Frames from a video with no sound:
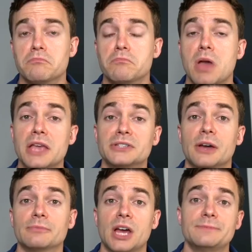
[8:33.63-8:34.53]
may
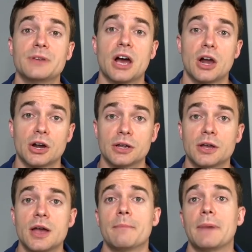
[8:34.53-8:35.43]
sometimes be hired
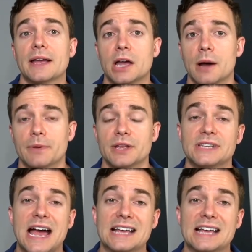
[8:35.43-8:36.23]
by companies as